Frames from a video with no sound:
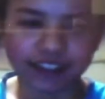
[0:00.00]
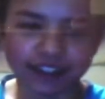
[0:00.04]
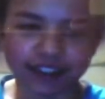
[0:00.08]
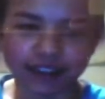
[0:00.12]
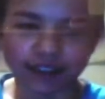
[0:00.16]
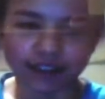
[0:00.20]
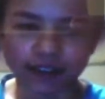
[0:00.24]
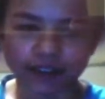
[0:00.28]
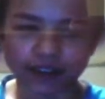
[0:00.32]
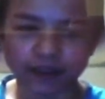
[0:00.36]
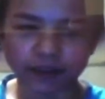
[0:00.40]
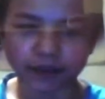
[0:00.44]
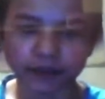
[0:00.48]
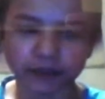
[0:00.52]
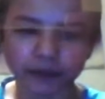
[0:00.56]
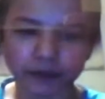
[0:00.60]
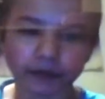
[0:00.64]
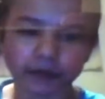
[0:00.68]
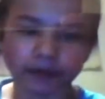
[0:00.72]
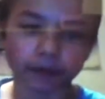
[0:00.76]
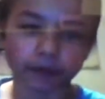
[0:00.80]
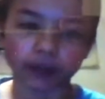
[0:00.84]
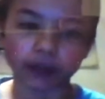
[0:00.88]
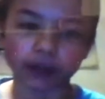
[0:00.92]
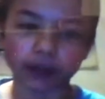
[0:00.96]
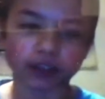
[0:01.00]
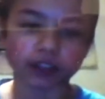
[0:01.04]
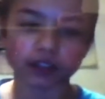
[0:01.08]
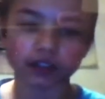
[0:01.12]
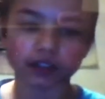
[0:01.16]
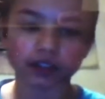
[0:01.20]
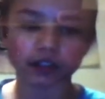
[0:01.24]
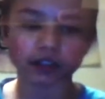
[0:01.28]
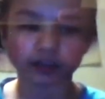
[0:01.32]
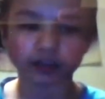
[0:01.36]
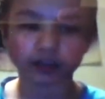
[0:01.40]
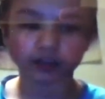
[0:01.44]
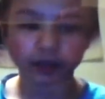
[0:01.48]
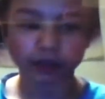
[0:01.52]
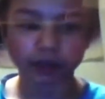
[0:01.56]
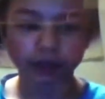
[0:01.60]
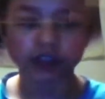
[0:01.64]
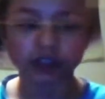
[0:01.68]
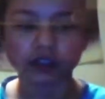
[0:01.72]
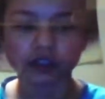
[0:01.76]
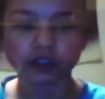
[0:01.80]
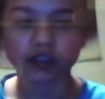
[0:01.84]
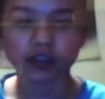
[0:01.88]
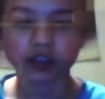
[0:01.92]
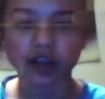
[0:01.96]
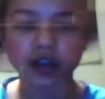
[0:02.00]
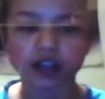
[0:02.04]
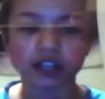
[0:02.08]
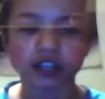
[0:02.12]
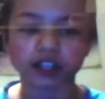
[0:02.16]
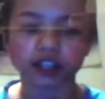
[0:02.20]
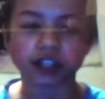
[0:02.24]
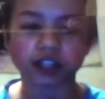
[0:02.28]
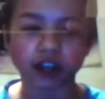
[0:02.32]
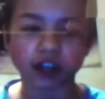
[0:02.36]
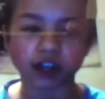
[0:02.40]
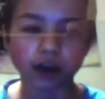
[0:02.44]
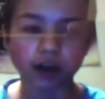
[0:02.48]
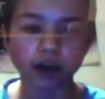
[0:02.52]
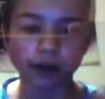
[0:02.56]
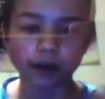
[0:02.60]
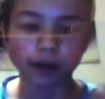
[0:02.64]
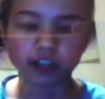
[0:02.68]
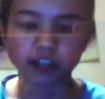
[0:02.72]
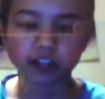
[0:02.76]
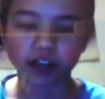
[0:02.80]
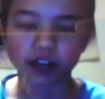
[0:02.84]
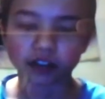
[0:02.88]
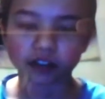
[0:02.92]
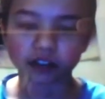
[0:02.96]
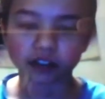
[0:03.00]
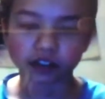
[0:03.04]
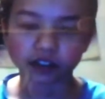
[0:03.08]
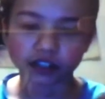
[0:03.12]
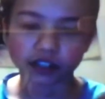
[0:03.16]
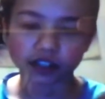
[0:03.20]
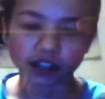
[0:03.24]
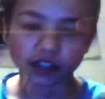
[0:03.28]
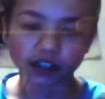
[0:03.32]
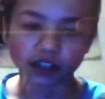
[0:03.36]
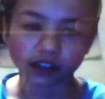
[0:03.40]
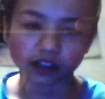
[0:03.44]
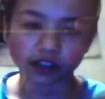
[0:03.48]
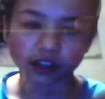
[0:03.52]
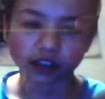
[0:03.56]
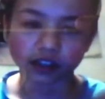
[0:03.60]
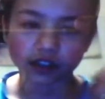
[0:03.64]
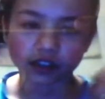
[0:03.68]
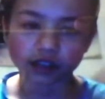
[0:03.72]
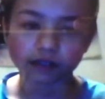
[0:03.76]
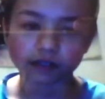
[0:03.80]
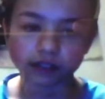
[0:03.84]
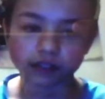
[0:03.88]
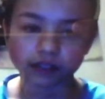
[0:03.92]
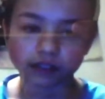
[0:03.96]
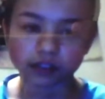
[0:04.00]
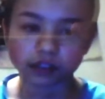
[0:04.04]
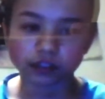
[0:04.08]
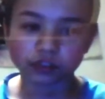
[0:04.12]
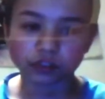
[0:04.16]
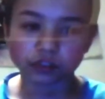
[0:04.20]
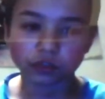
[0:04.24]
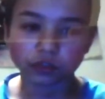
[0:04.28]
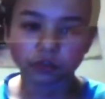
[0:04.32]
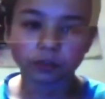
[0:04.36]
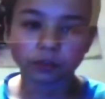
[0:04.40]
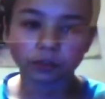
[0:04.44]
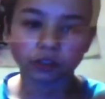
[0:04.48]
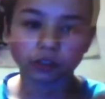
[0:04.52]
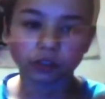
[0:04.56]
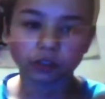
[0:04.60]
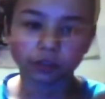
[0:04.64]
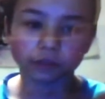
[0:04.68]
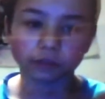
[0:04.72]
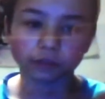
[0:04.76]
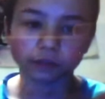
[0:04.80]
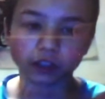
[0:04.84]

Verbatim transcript: Okay. And make sure, make, sure check out my channel. is in the link in the description of